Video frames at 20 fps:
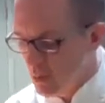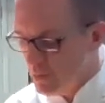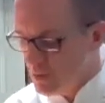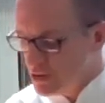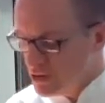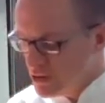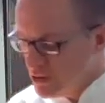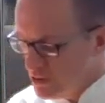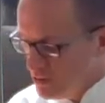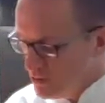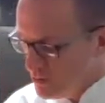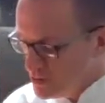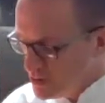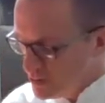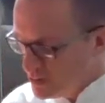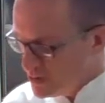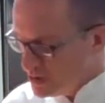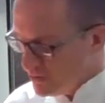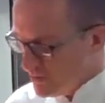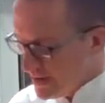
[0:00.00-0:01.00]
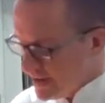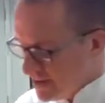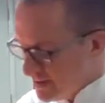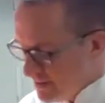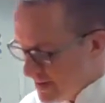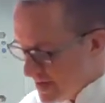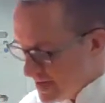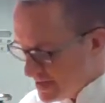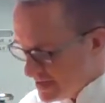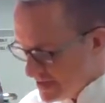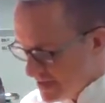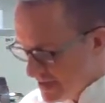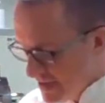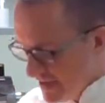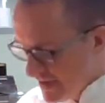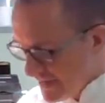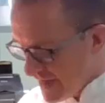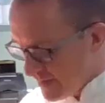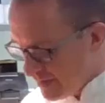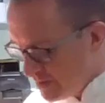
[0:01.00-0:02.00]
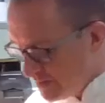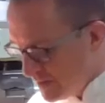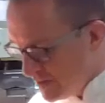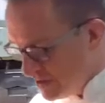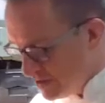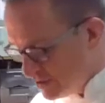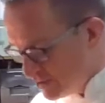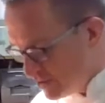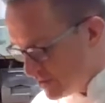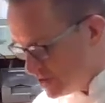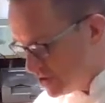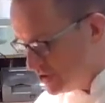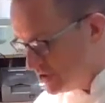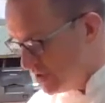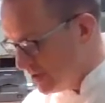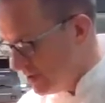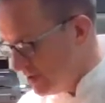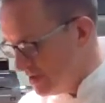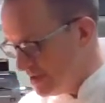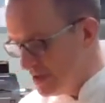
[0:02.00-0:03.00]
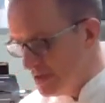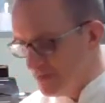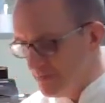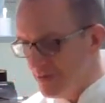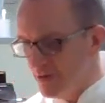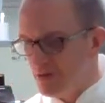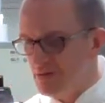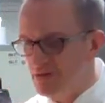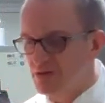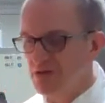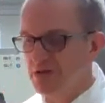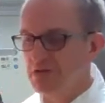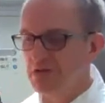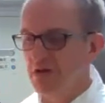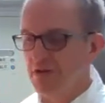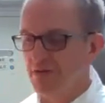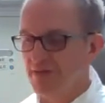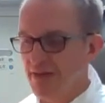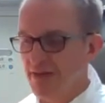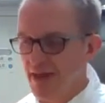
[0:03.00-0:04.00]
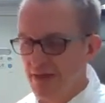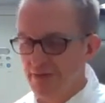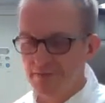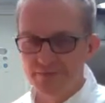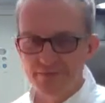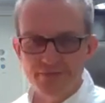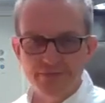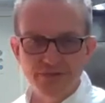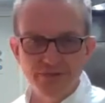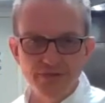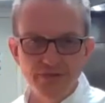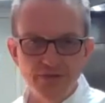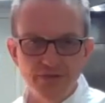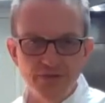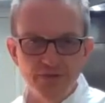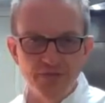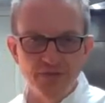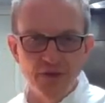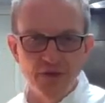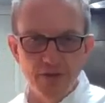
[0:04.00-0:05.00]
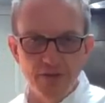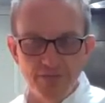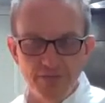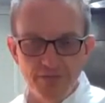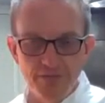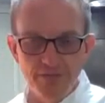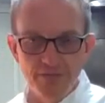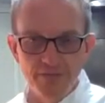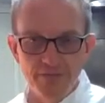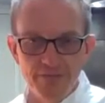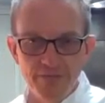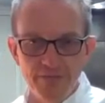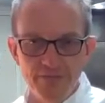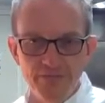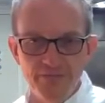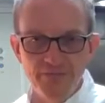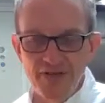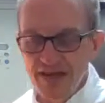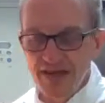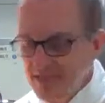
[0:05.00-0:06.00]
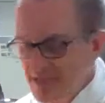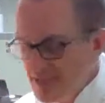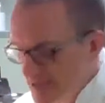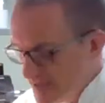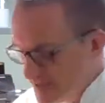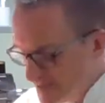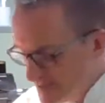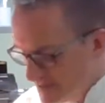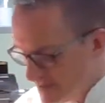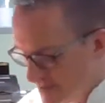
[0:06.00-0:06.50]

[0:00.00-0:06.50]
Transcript: What would you recommend that would be nutritional, but also not that sort of, you know, fatty